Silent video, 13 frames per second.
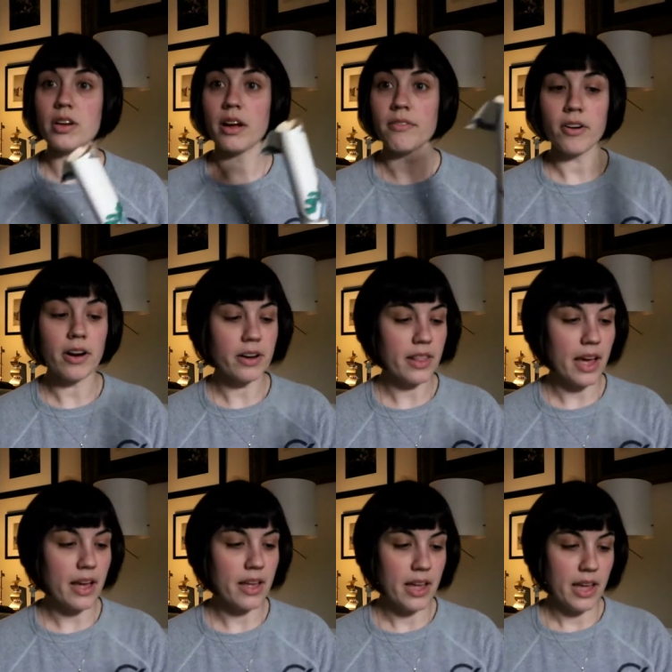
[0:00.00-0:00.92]
cover out of
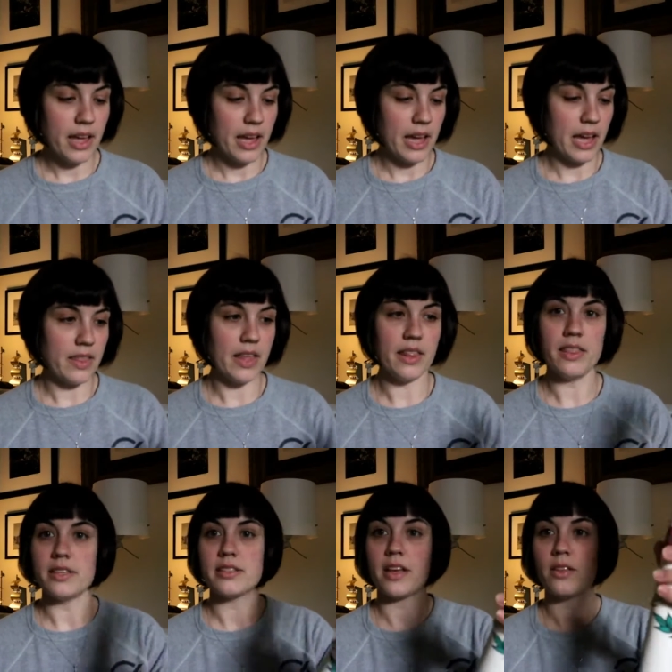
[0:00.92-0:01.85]
that. And
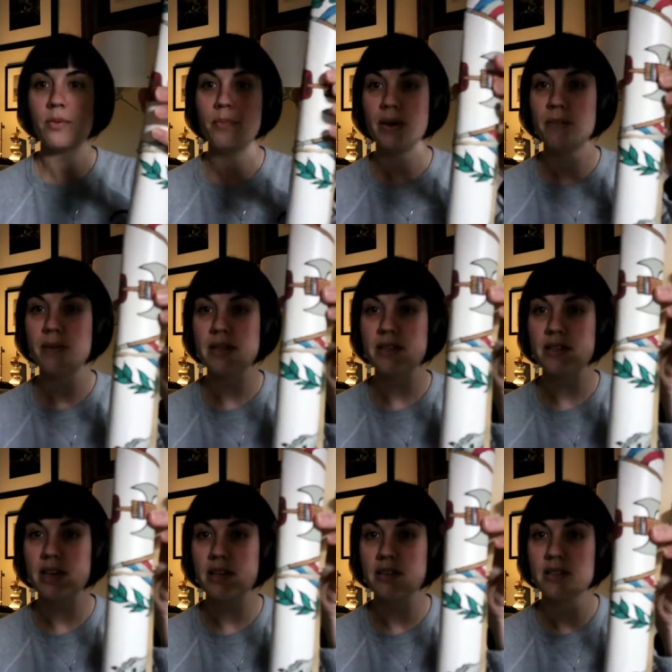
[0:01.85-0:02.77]
then this other big
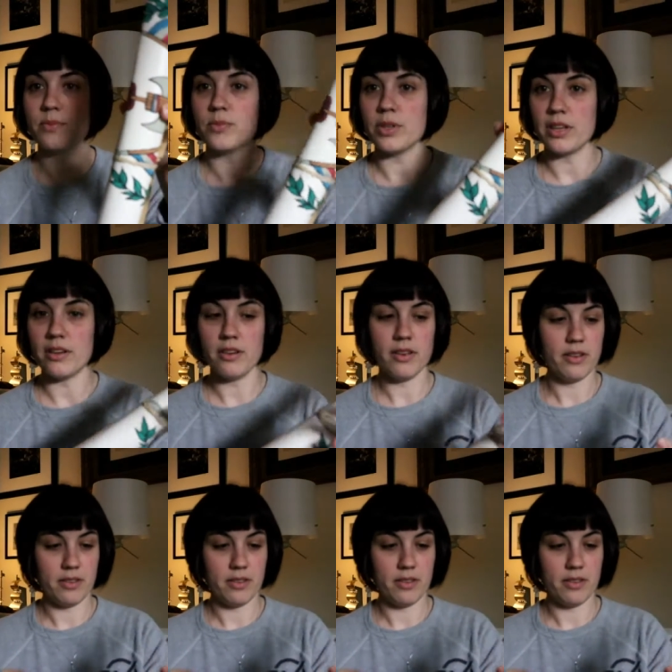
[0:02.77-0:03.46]
piece has some really